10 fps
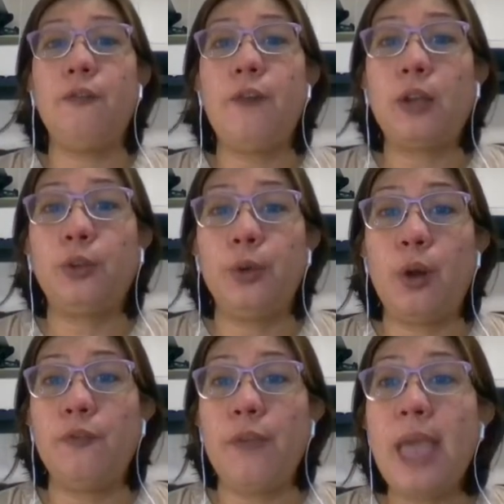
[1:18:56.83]
factor
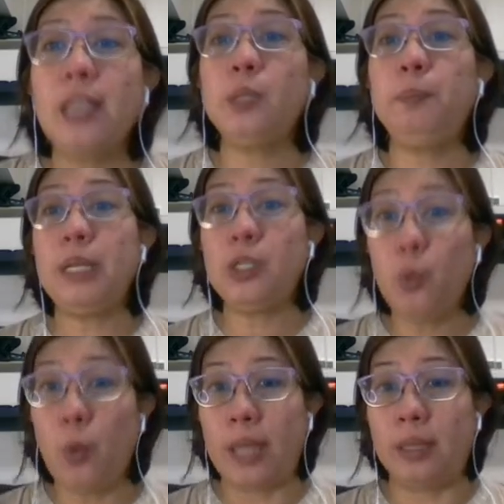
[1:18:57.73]
of x plus
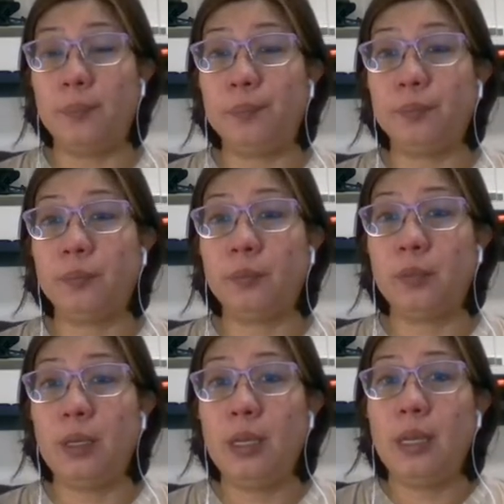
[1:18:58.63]
1
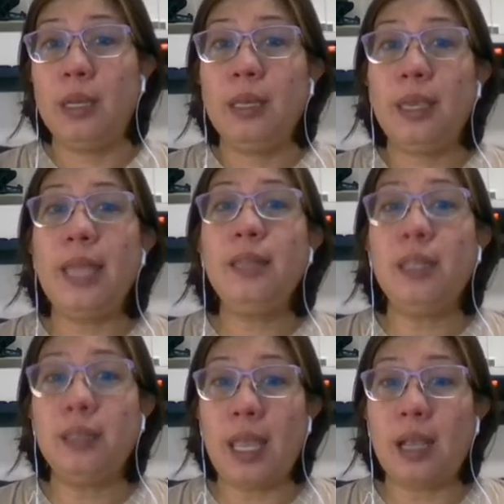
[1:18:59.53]
can
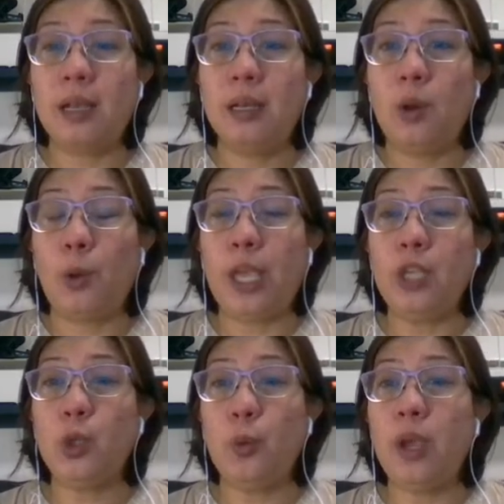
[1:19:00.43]
detect, okay,
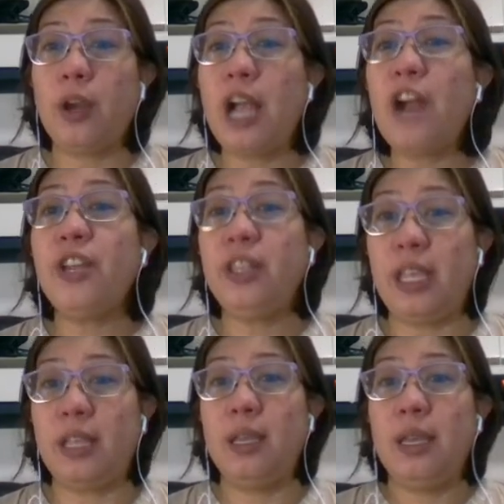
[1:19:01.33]
so we are guaranteed